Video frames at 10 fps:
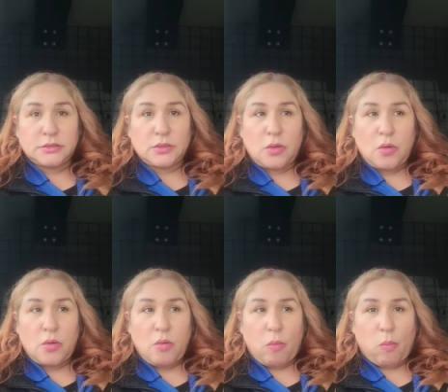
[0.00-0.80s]

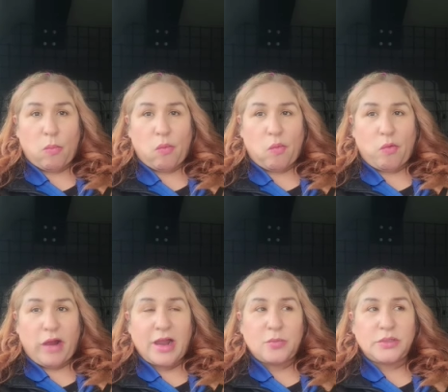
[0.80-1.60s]
so
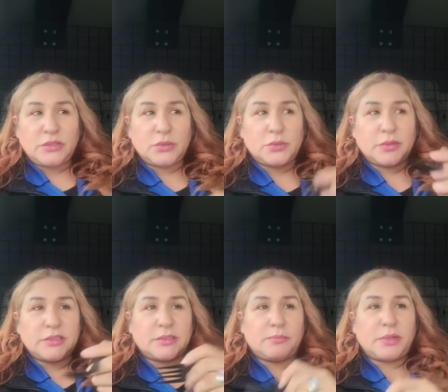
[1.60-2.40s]
I went to
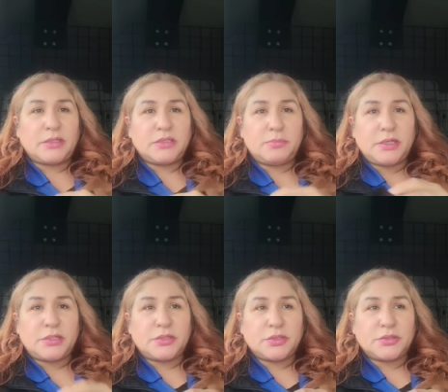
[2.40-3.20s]
erase a bunch of
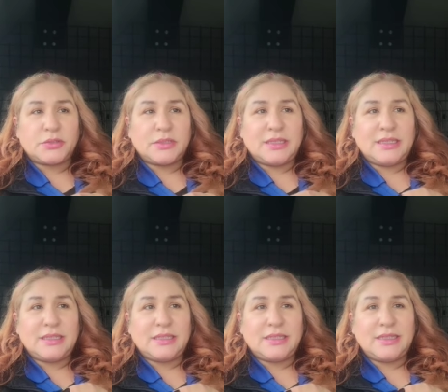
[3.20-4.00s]
pictures,
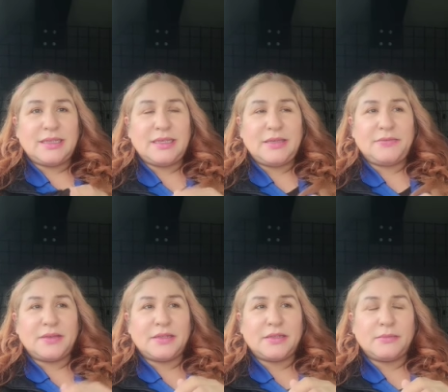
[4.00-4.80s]

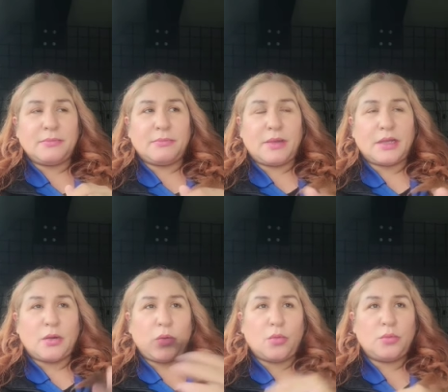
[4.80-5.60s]
even my
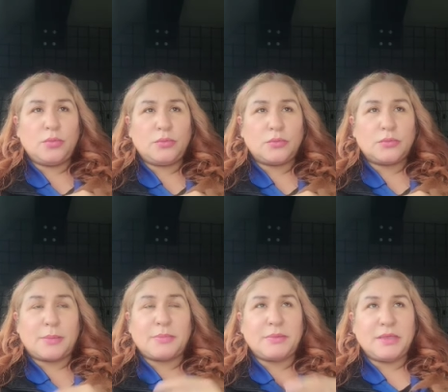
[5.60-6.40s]
old,
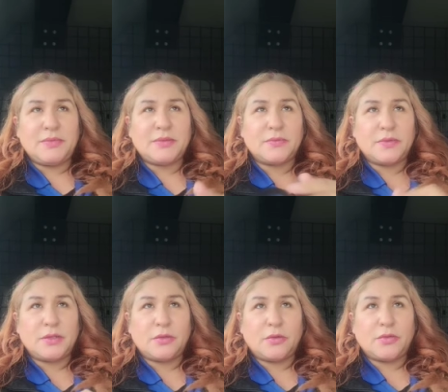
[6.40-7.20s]
I mean, even the
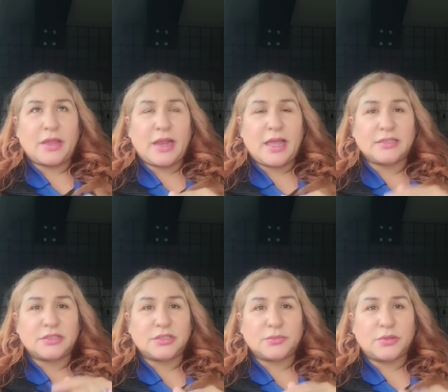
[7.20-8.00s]
video that I had
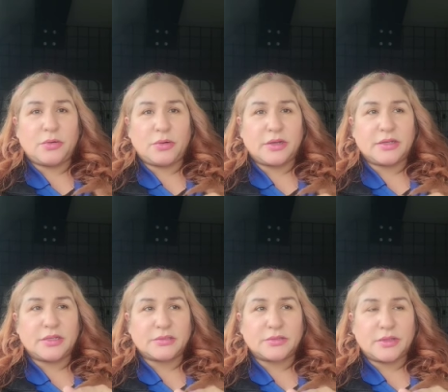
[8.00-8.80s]
just recorded
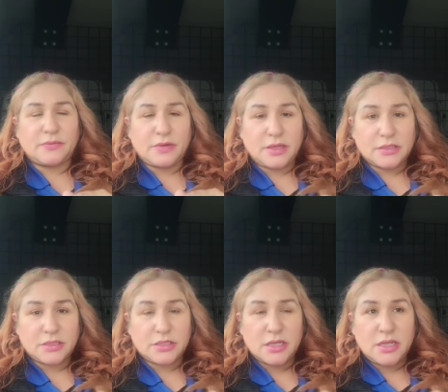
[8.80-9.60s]
yesterday for
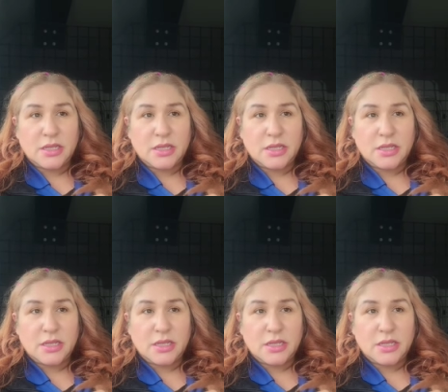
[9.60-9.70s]
lunch.